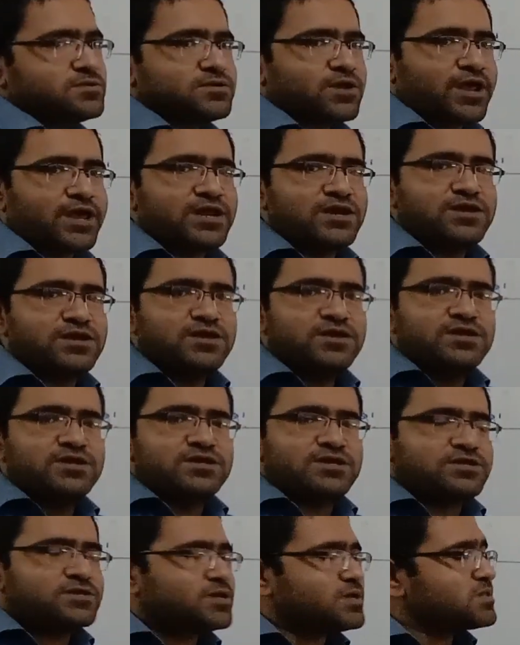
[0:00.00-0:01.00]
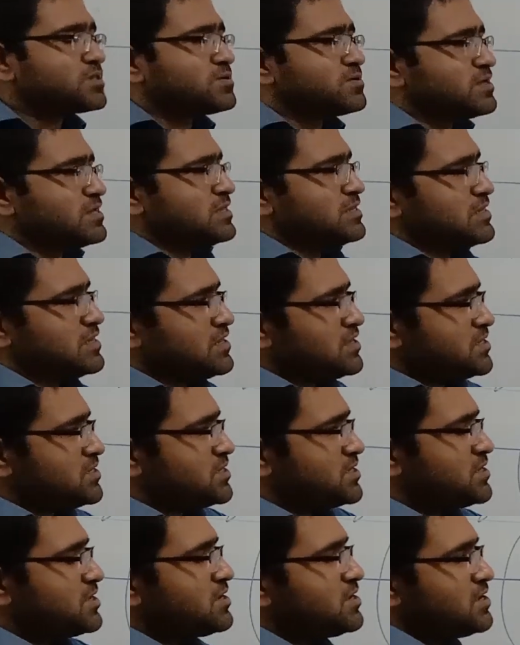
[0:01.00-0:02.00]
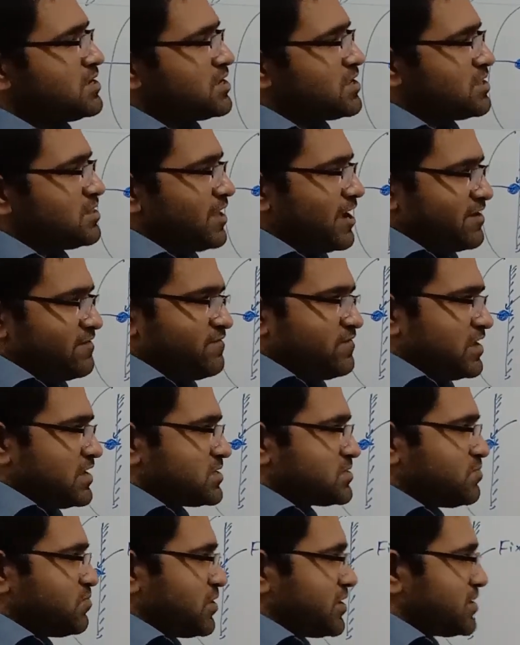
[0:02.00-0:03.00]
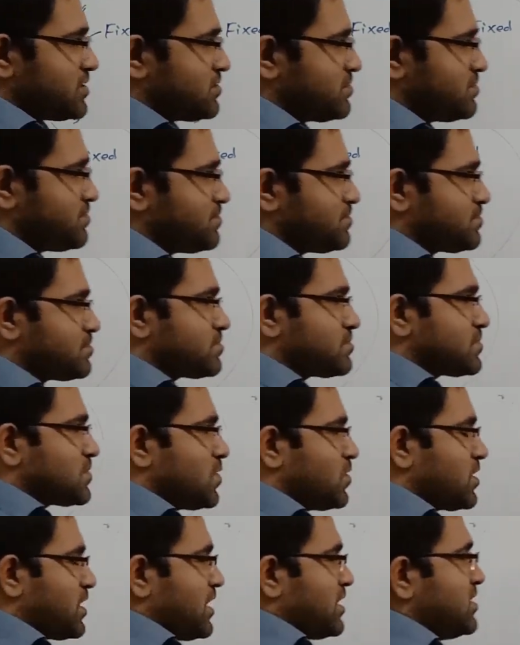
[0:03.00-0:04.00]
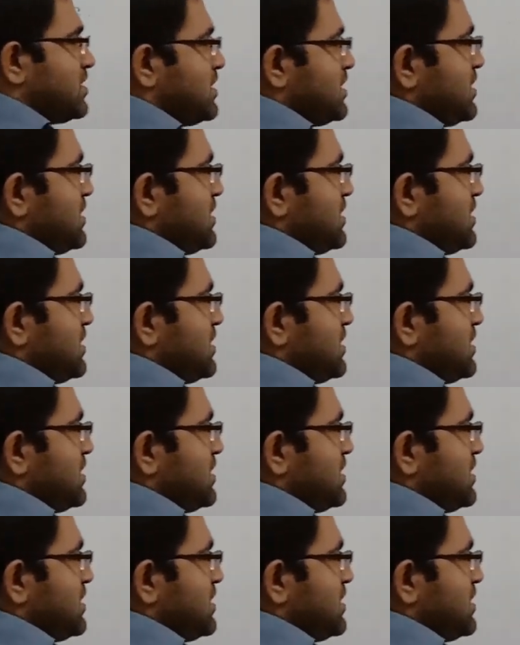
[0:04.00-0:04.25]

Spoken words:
Right? Just reaches that fixed point. Okay.